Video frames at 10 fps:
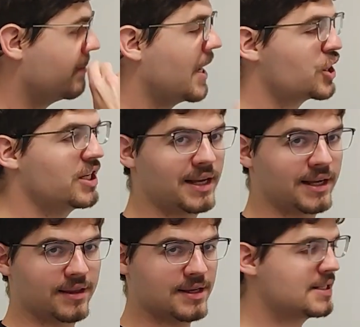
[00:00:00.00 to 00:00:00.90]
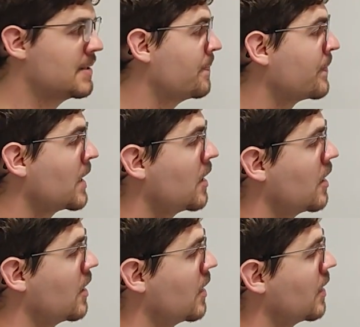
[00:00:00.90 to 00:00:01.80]
imagine it like this.
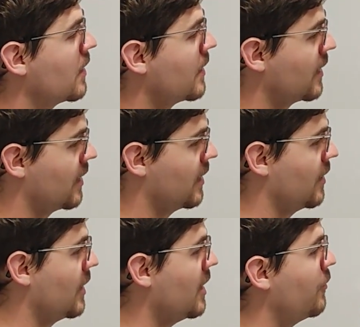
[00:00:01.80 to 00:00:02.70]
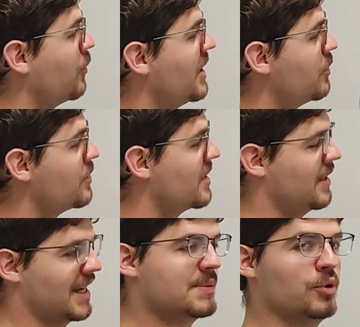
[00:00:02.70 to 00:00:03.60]
If we use
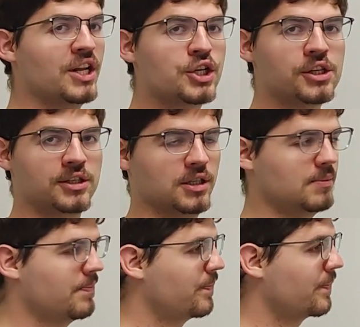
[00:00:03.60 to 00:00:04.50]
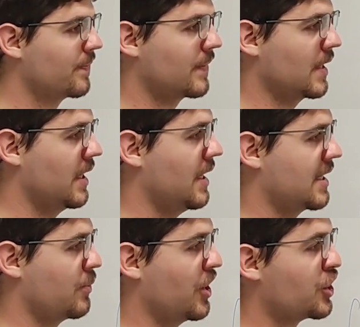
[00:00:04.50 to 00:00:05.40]
an exponential term, an
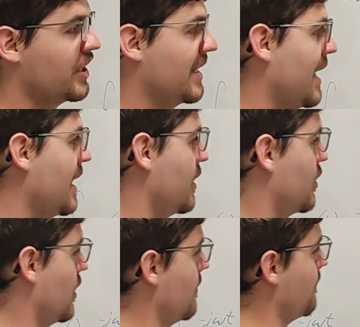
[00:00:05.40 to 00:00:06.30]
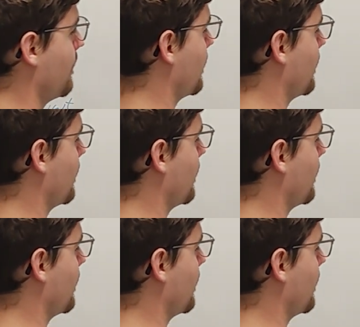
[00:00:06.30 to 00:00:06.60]
exponential decaying term,